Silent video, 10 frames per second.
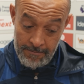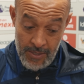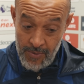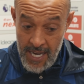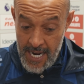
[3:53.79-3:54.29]

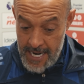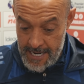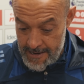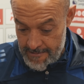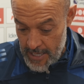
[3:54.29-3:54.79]
But we
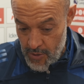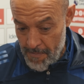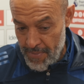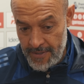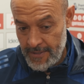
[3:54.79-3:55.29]
are a
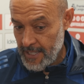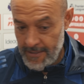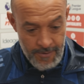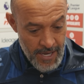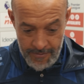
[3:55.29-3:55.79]
group,
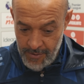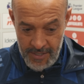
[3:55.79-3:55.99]
and we have